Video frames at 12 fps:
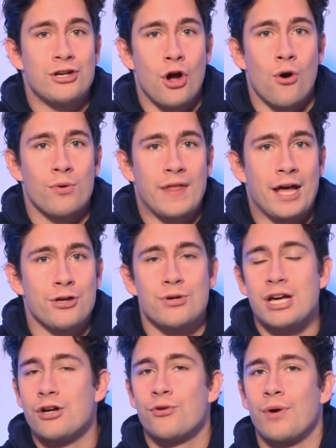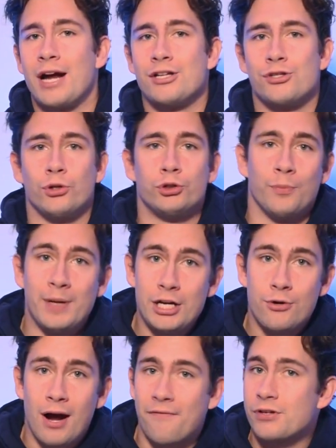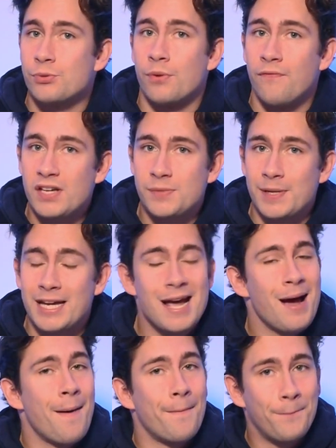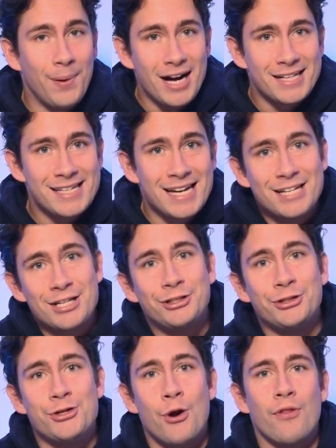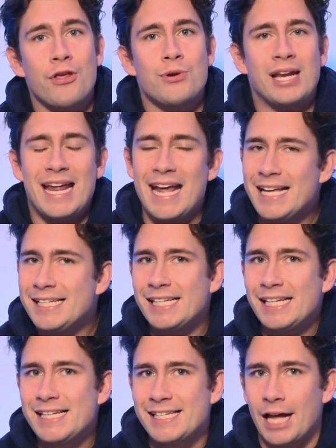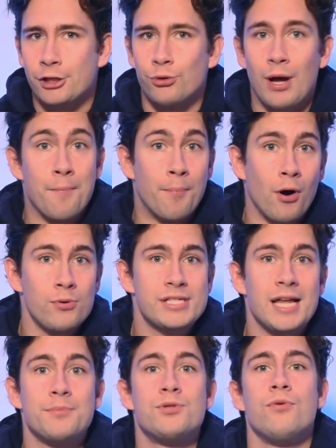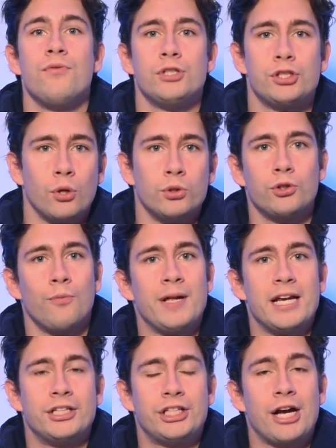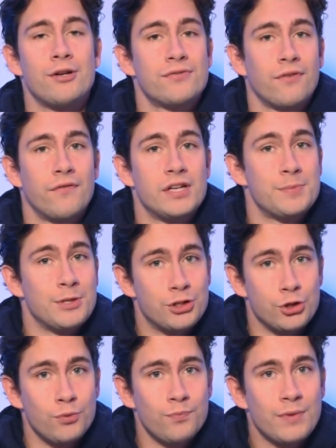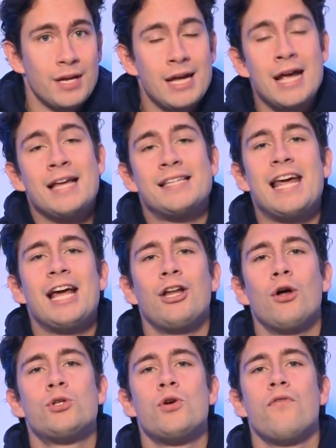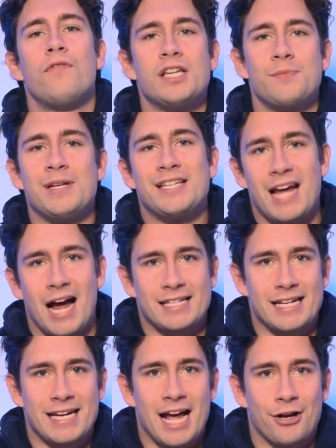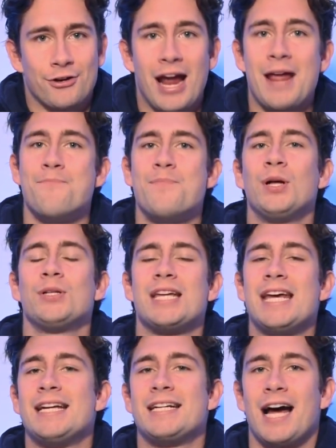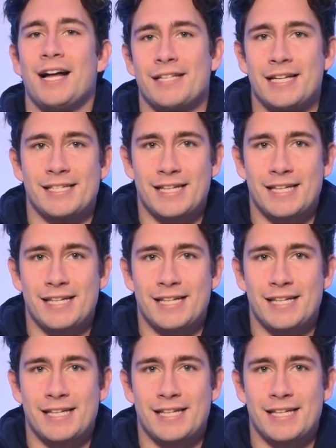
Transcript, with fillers: know that you can create social media graphics with Visme, but did you know that you can instantly schedule and post them to social media channels from Visme too? Say hello to Visme's Content Calendar, a built-in content